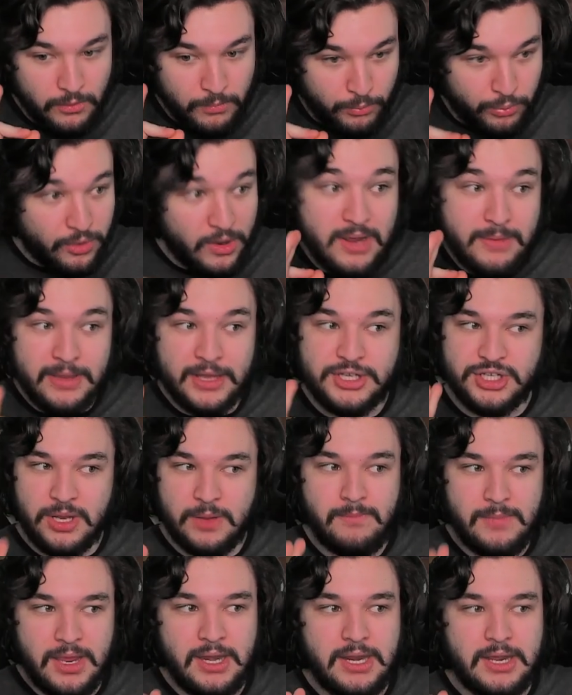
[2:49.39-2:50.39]
pretty much
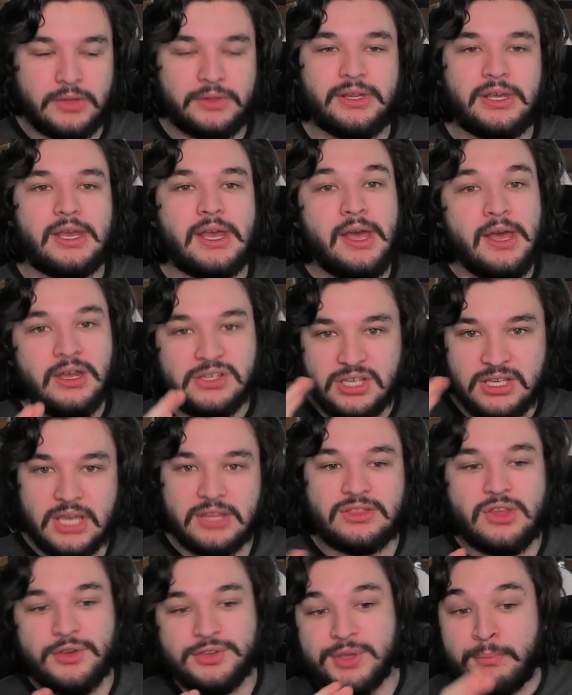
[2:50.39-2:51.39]
immediately to
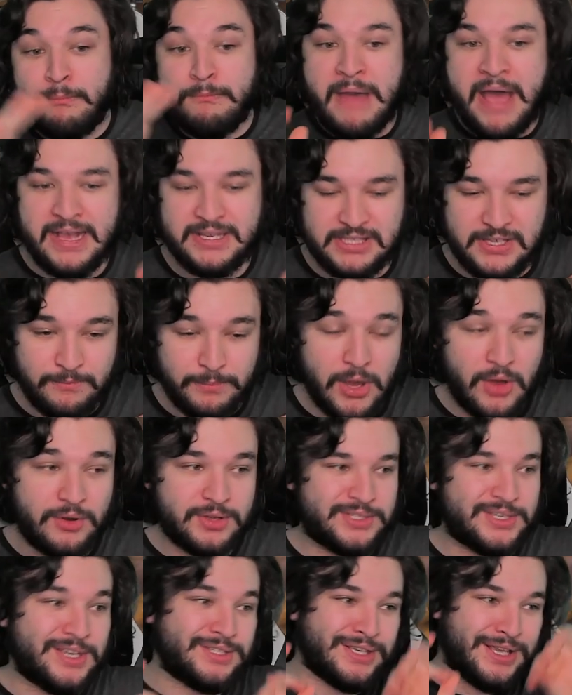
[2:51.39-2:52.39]
get those massive
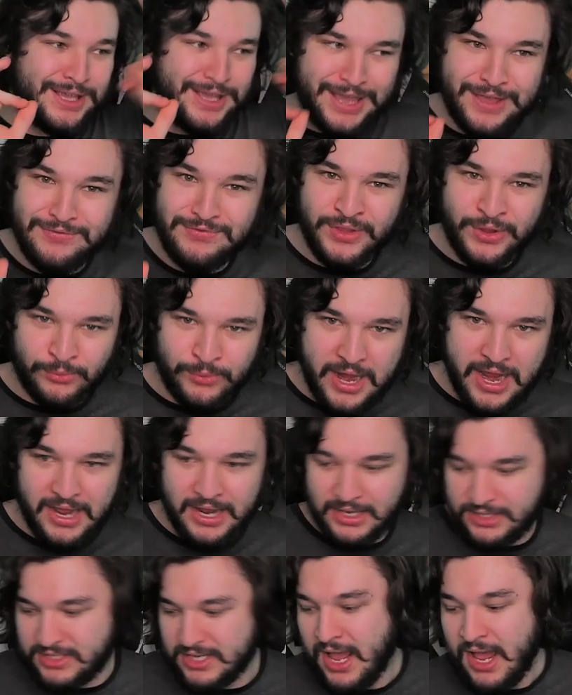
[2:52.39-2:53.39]
bonuses in the
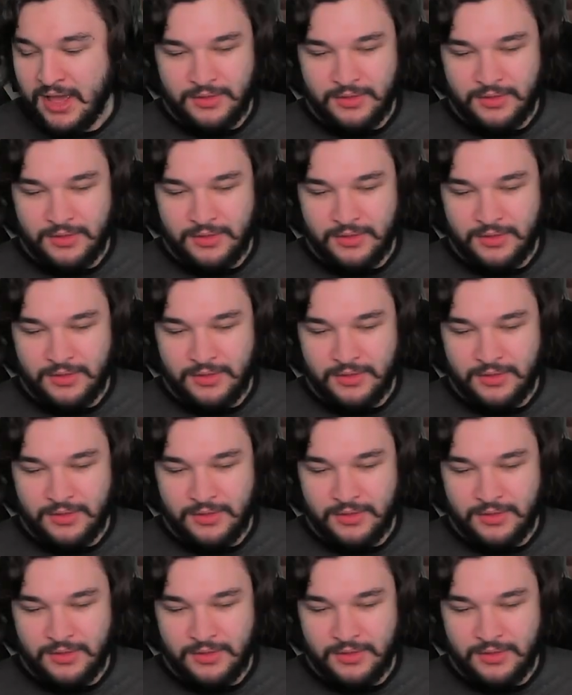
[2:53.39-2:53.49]
raids